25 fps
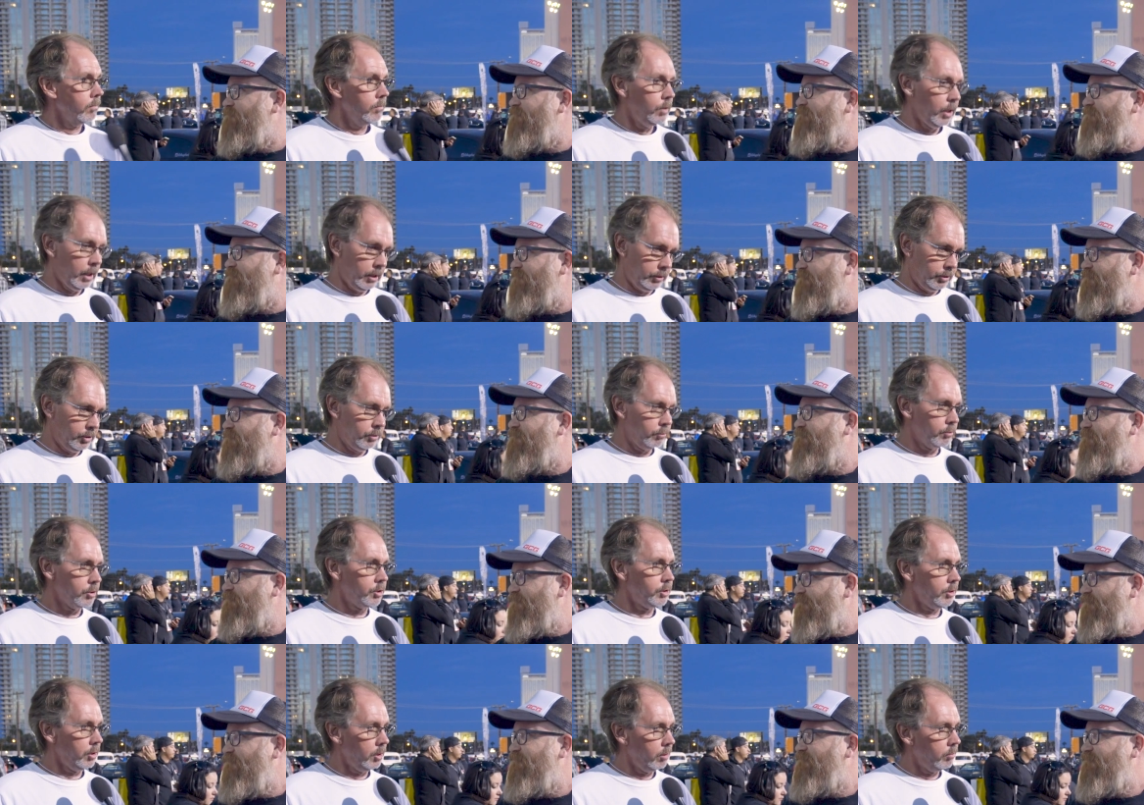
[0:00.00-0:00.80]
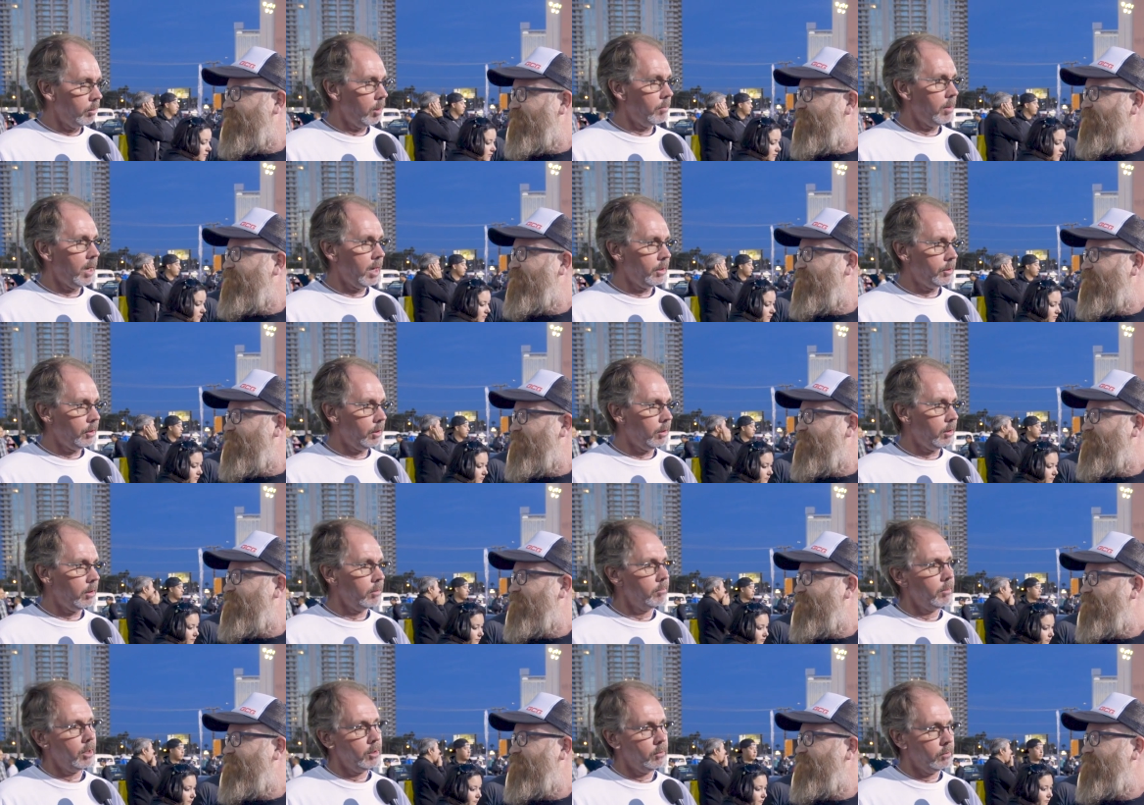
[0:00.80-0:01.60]
Yes, it was sitting in my
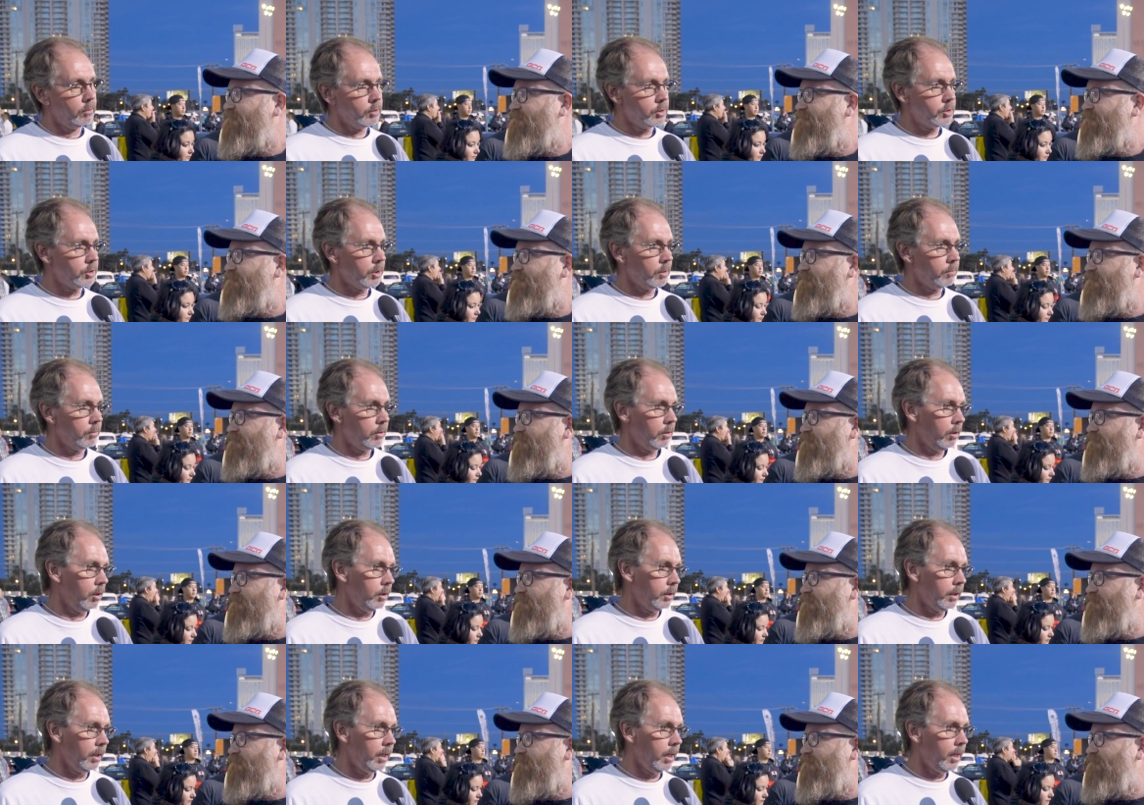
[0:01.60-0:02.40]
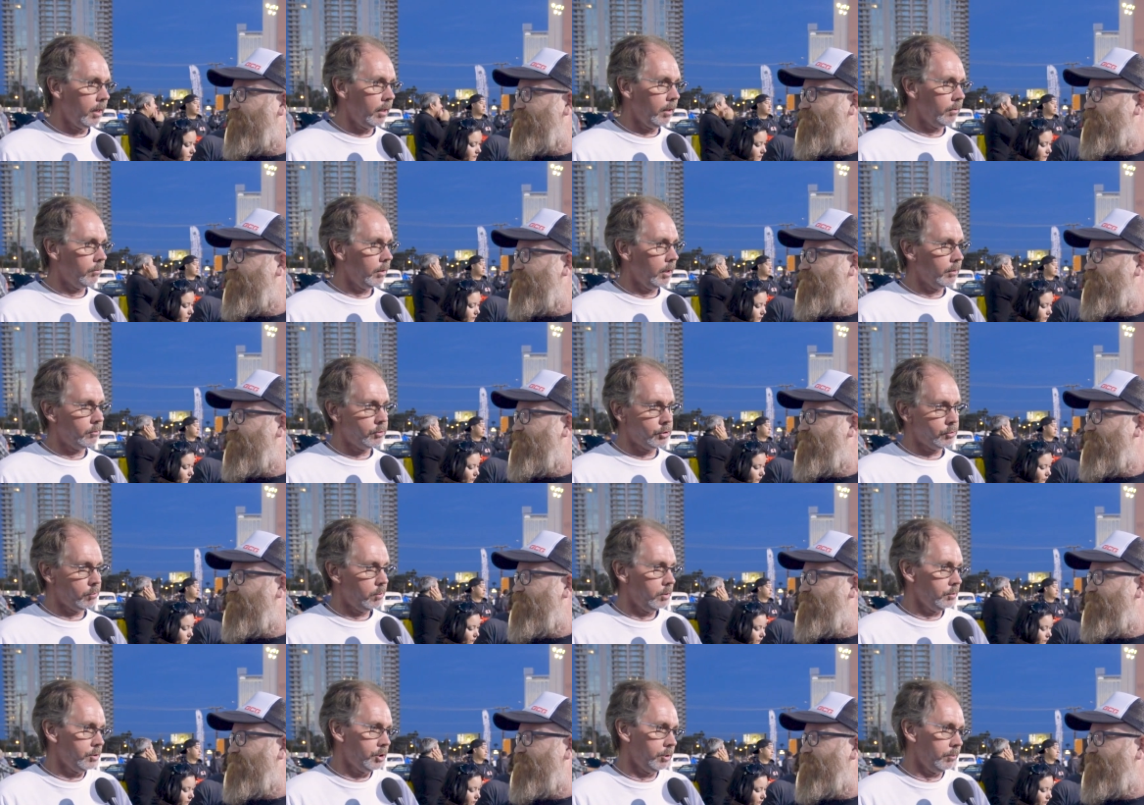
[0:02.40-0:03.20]
backyard. My oldest son were looking at it and like,
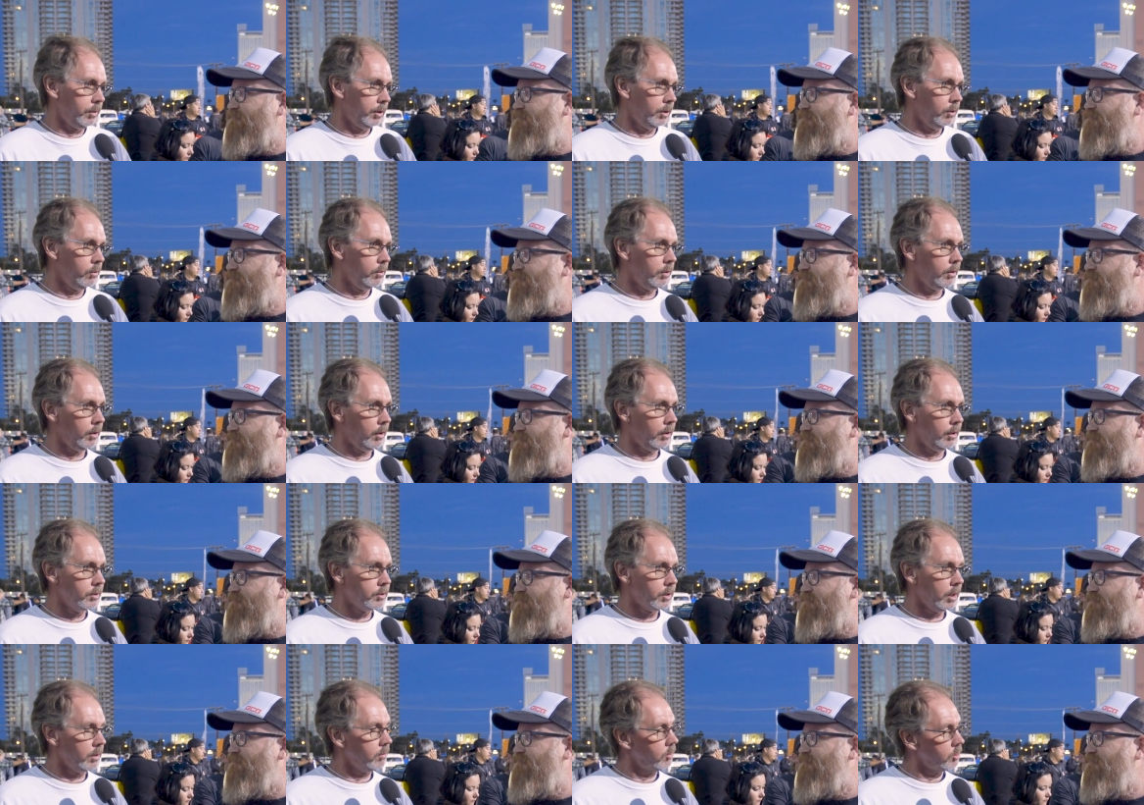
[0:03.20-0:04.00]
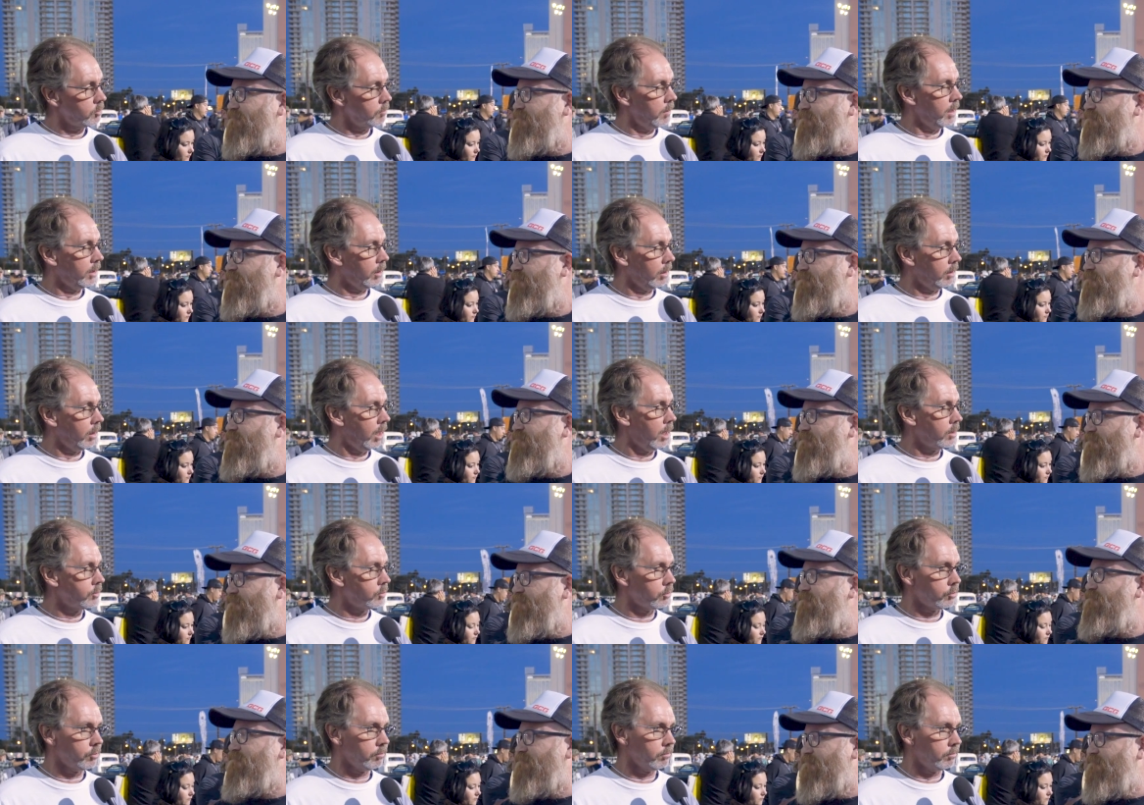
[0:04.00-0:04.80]
what should we do with it? He's like, let's make a
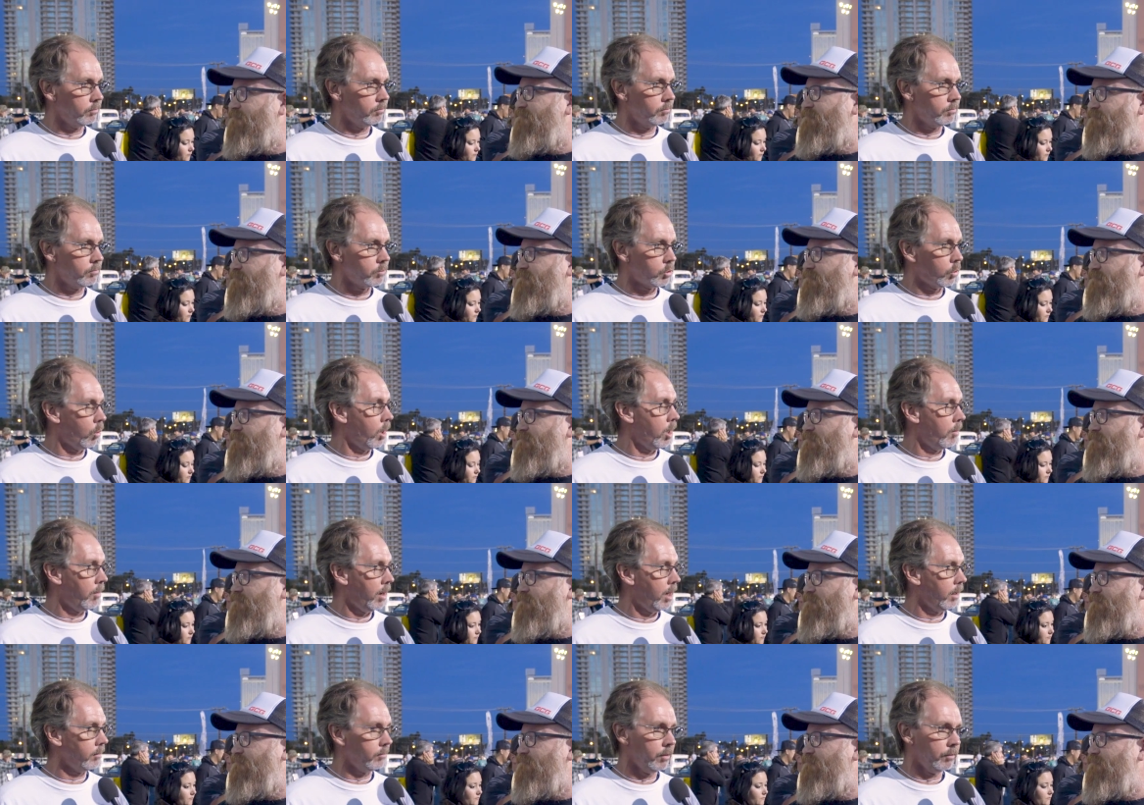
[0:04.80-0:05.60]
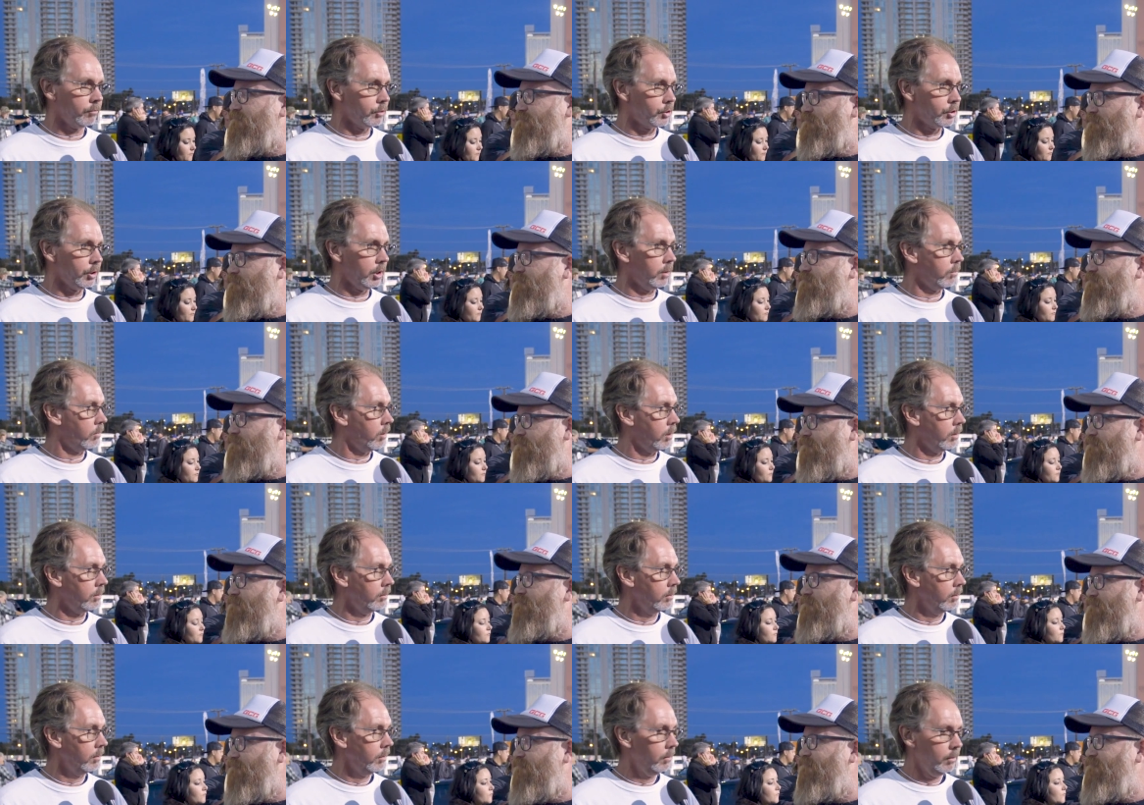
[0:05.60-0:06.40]
gasser squareback. Never seen
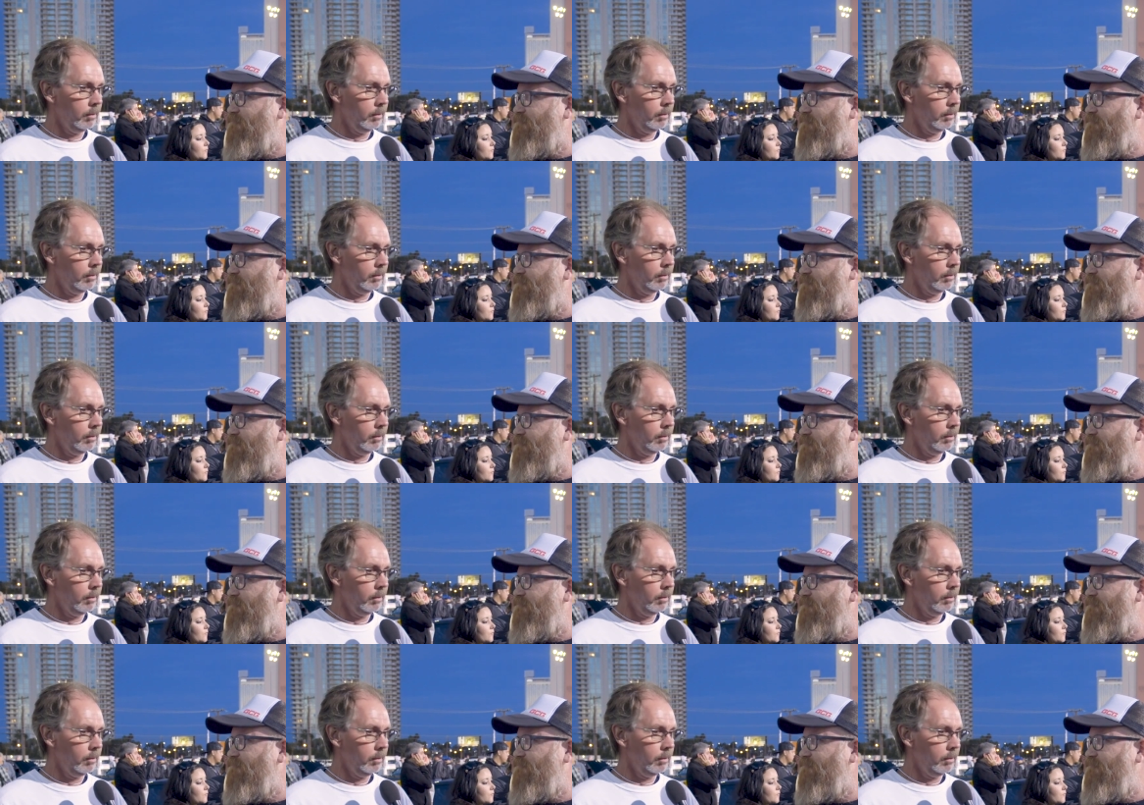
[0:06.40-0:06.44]
one.